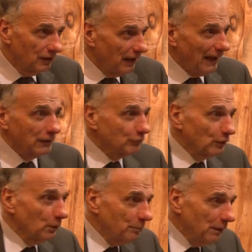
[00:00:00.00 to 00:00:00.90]

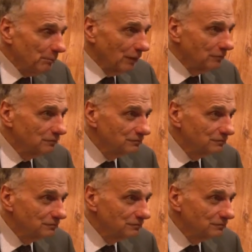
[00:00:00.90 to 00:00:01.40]
Handful of people.